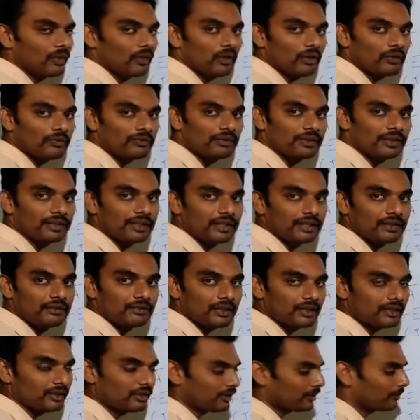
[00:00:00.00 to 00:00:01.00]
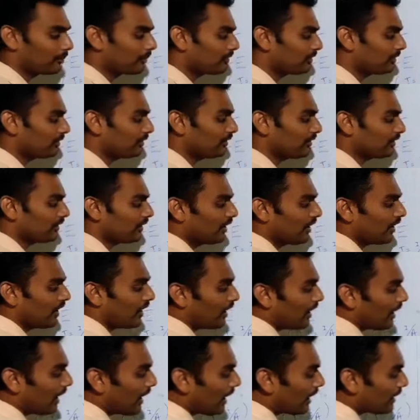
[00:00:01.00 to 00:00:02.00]
of the given substance
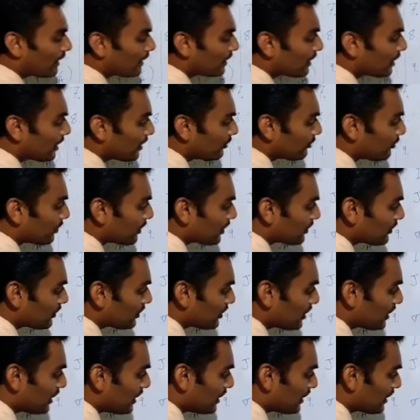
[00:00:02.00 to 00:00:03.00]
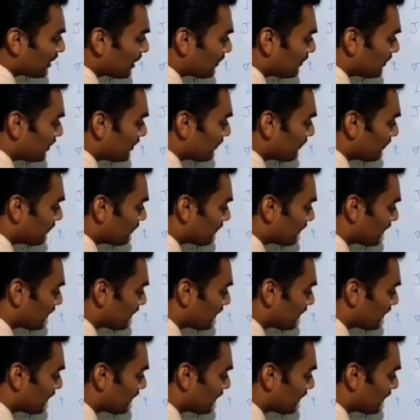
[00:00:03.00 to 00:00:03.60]
at temperature T Kelvin.